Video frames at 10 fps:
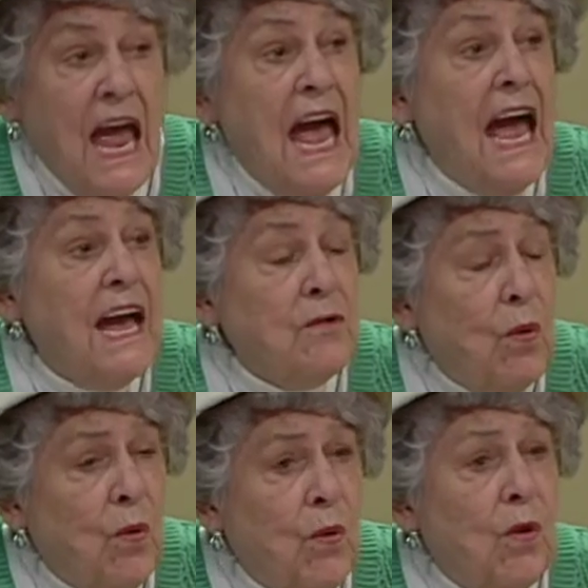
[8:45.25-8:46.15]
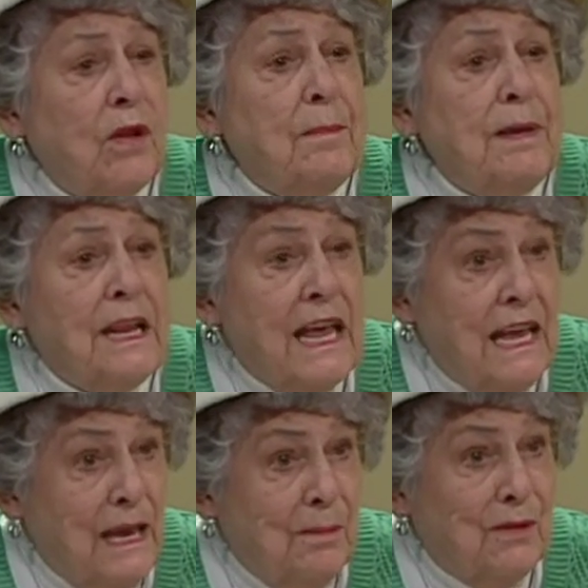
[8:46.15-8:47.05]
had all been
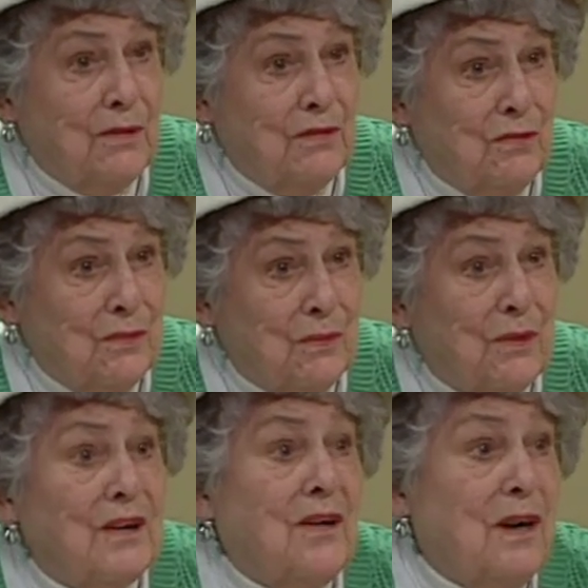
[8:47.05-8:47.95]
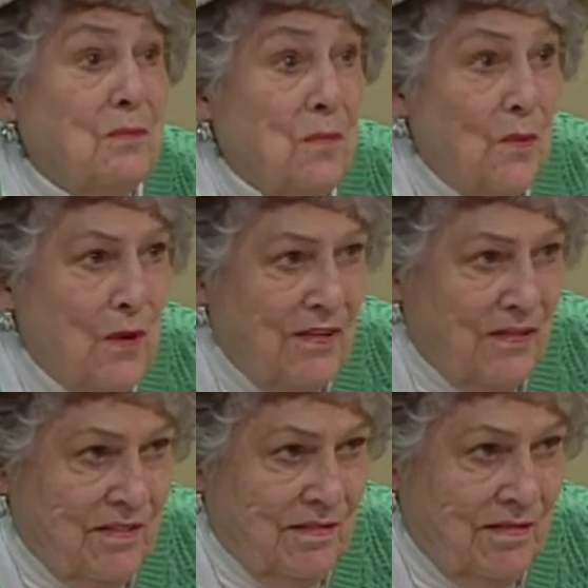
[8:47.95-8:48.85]
able to walk on
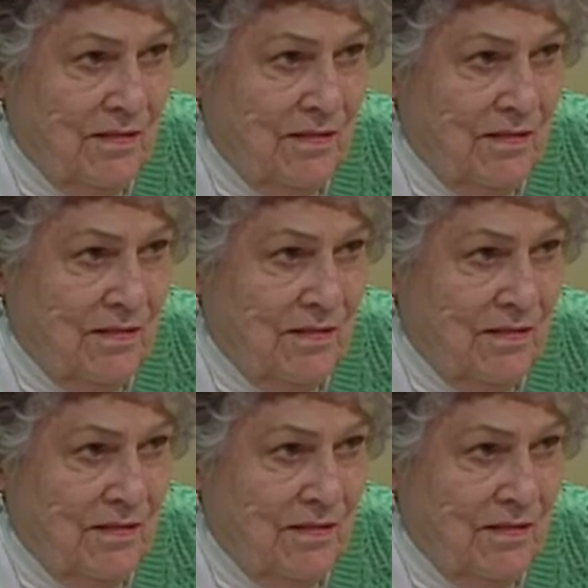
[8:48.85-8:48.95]
water